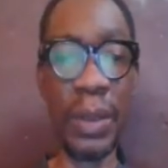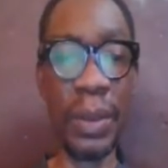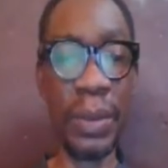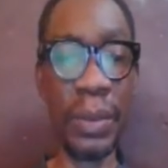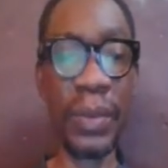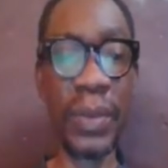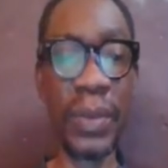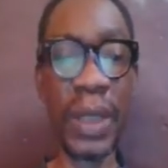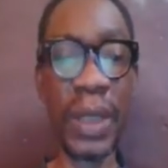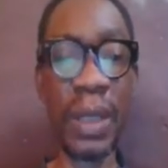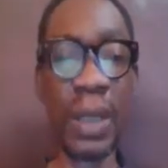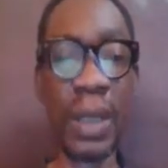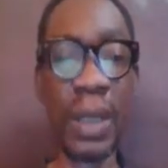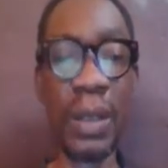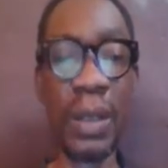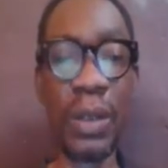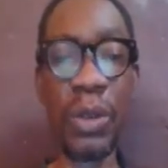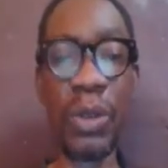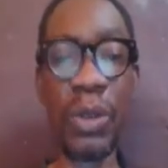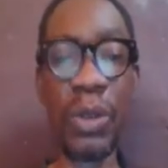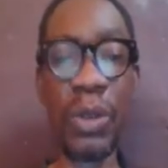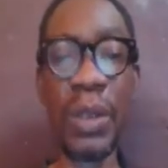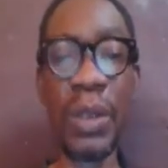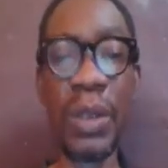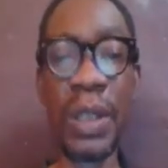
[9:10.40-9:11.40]
So to
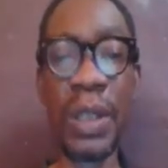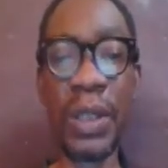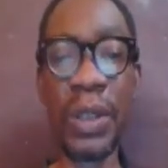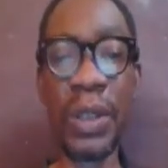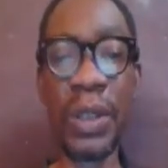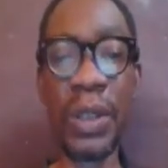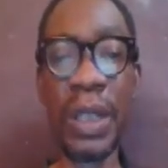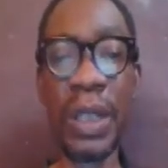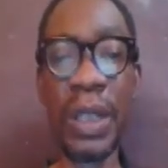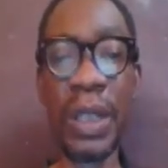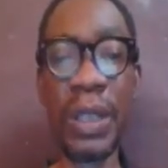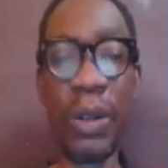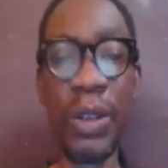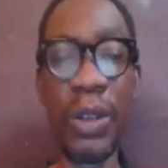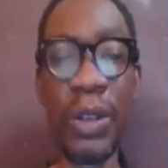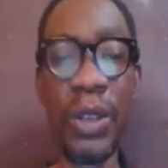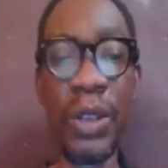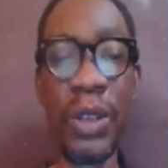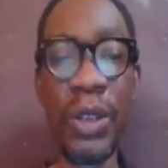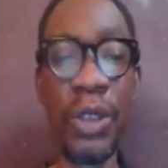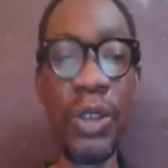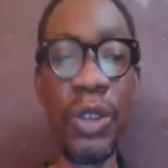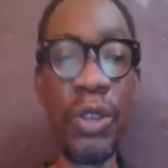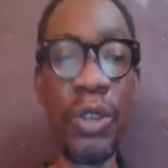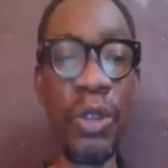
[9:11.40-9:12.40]
install it, all you need to
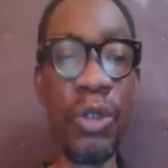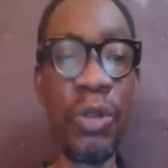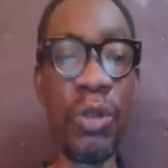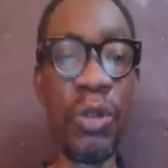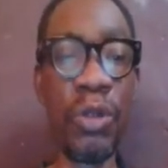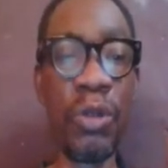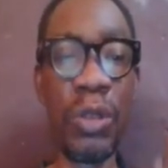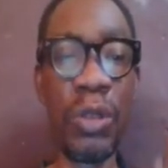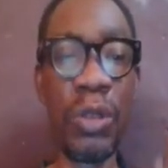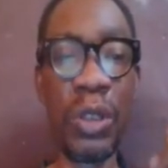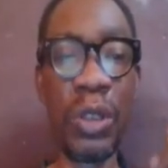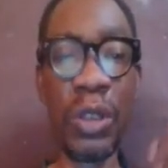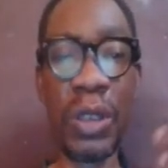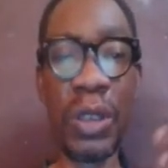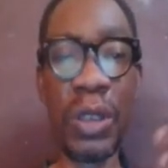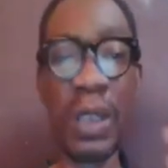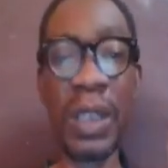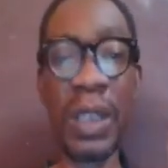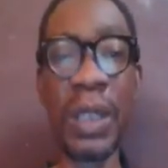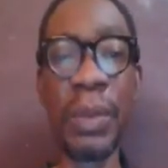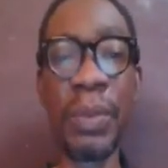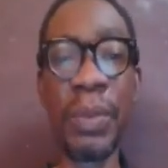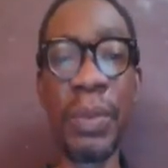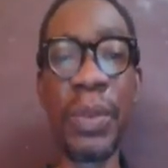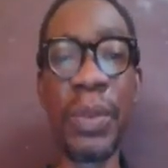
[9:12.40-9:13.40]
do just the same
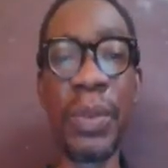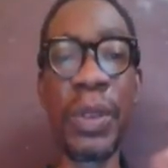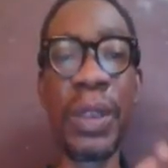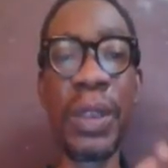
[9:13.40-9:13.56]
process.